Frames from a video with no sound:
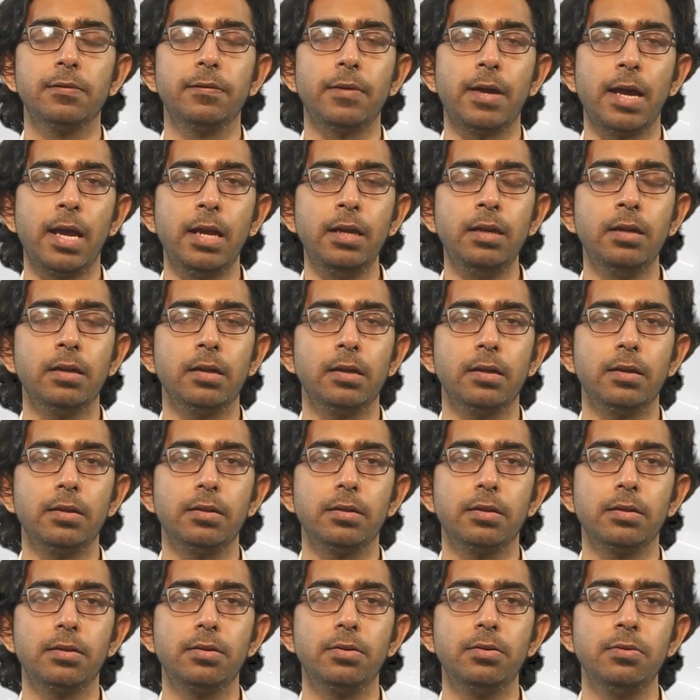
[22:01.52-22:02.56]
of anger,
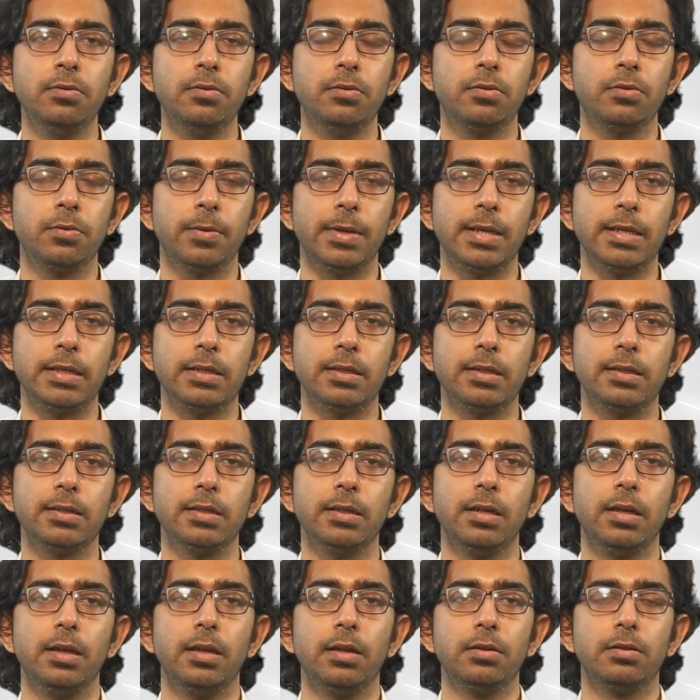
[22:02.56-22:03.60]
the two twins
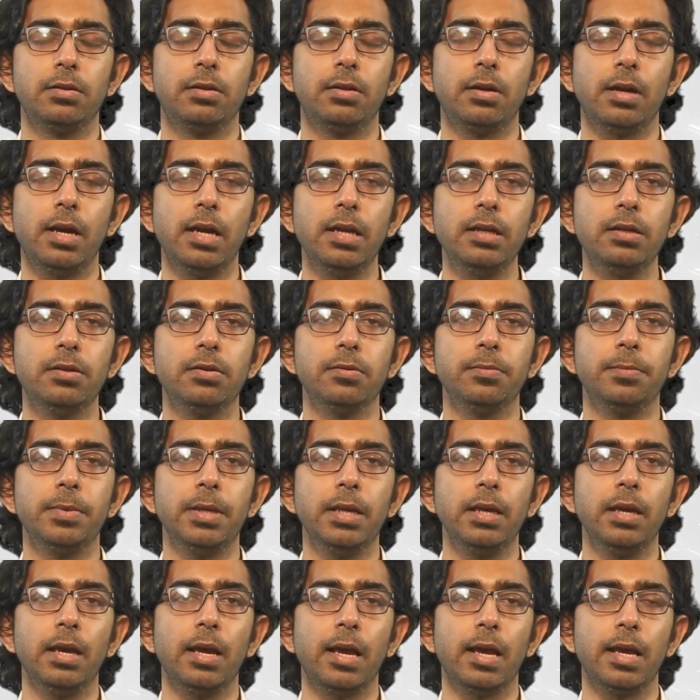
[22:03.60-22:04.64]
try to
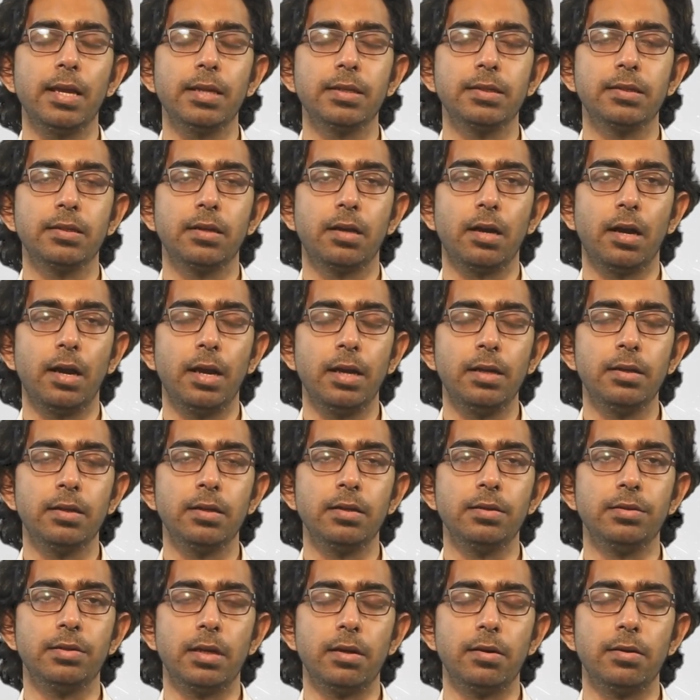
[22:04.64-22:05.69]
be as kind
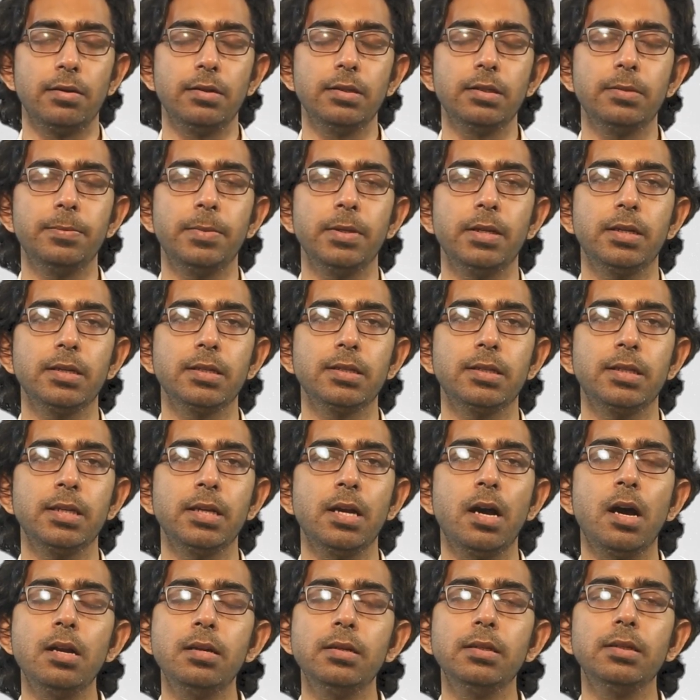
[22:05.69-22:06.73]
and generous because they
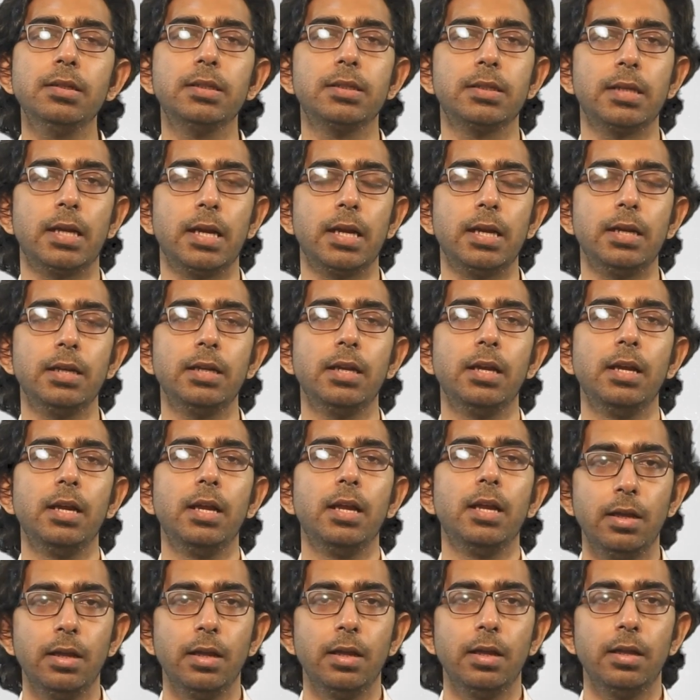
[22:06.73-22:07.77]
understand
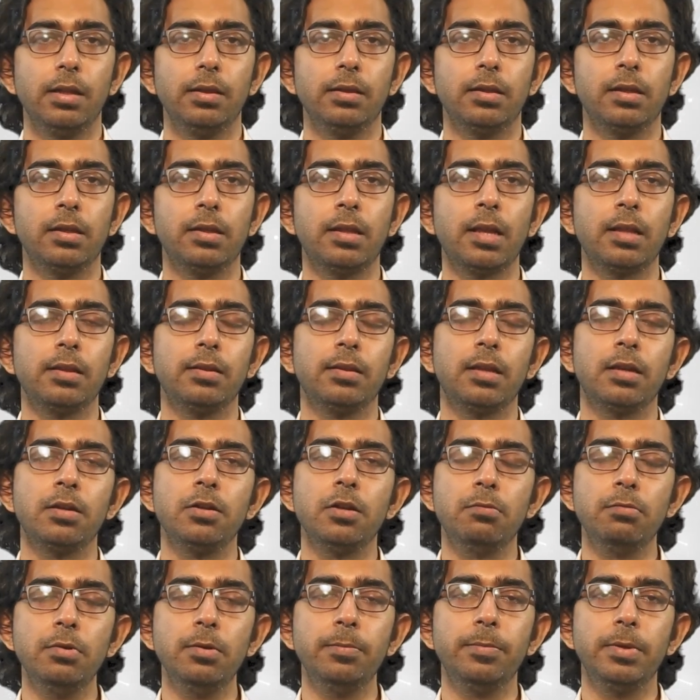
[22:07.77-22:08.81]
that
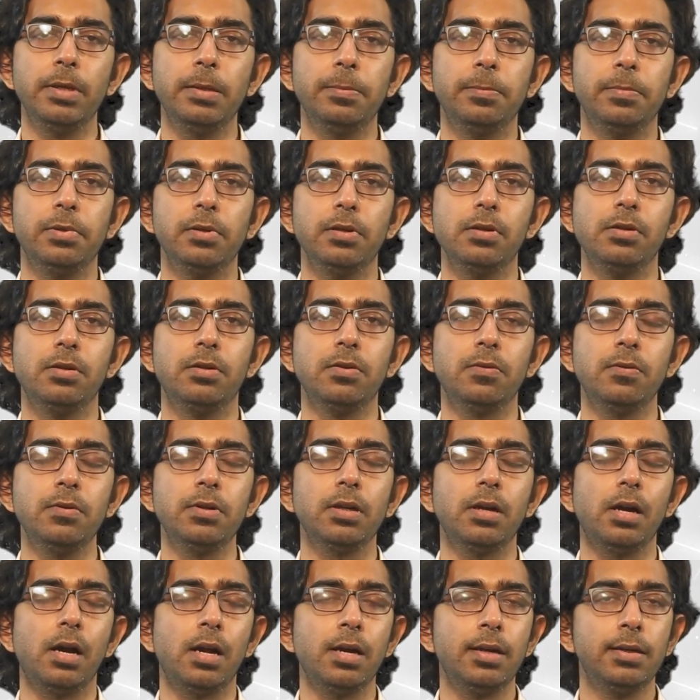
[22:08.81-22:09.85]
normal people
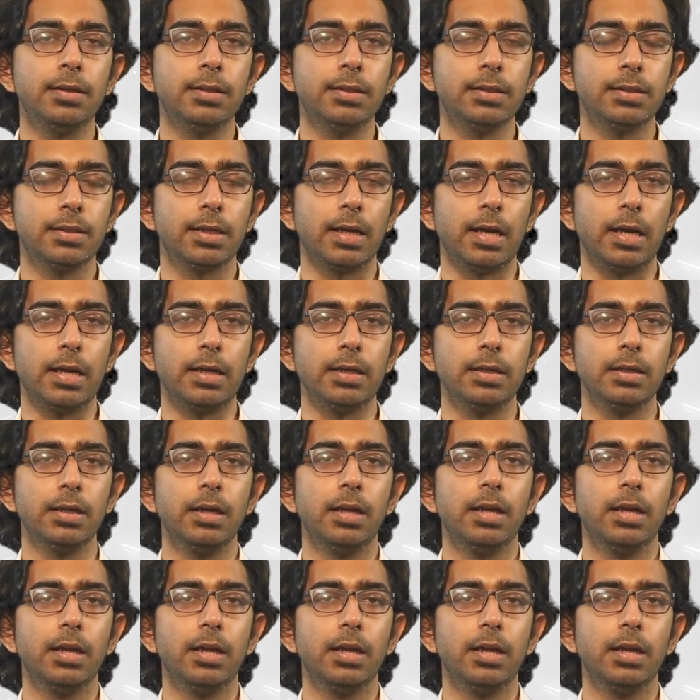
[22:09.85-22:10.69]
don't understand